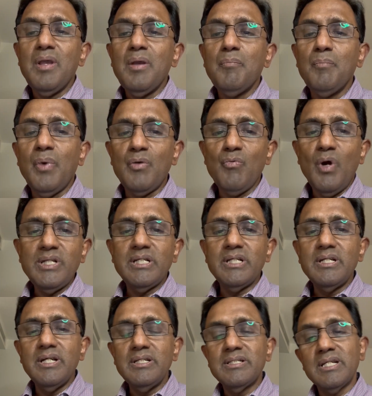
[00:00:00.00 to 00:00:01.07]
But what she
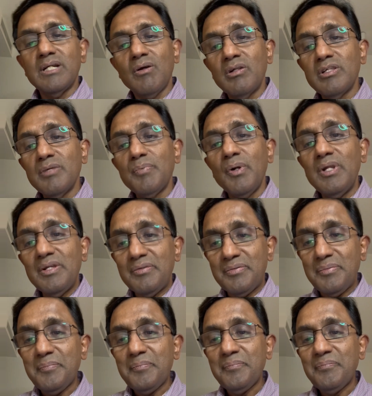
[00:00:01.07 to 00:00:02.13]
did, she called the
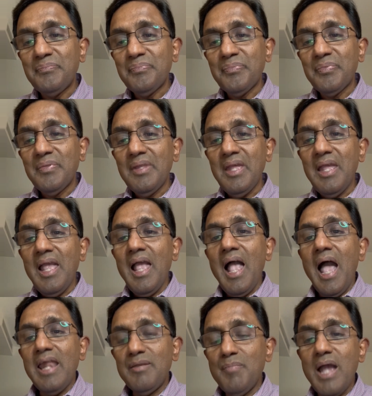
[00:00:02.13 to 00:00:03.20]
police.
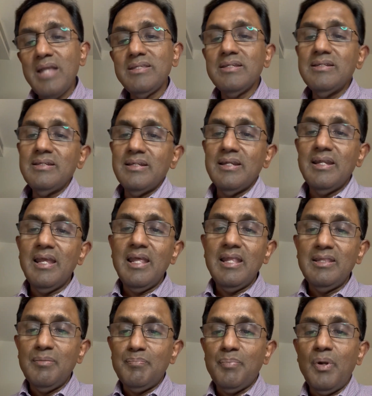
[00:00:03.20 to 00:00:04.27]
And imagine,
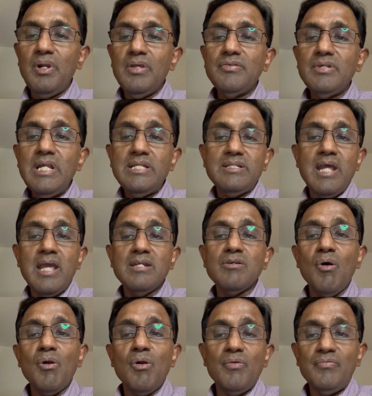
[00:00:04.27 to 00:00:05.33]
the police detained
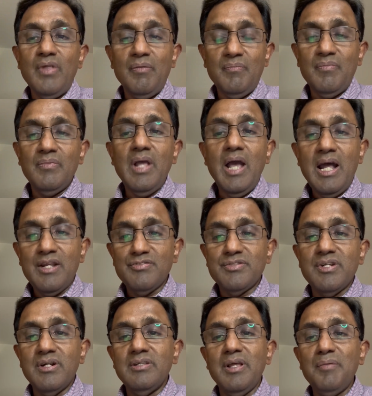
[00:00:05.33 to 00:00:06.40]
all of them. They
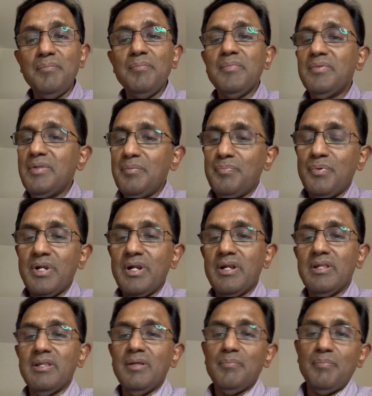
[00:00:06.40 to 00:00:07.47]
arrested them, they put it
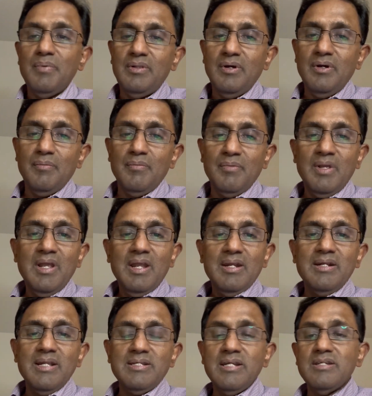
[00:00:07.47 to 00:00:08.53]
in the
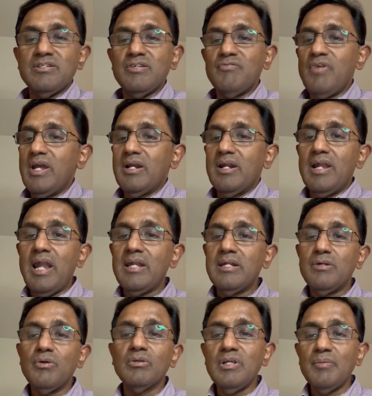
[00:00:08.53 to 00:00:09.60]
detention vehicle
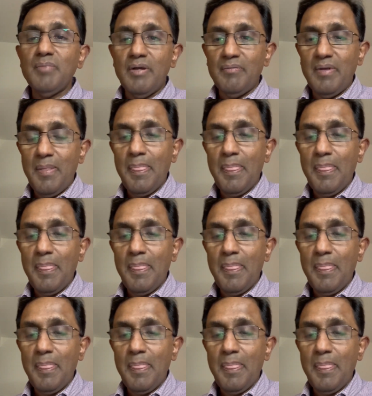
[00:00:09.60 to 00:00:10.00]
and took them away.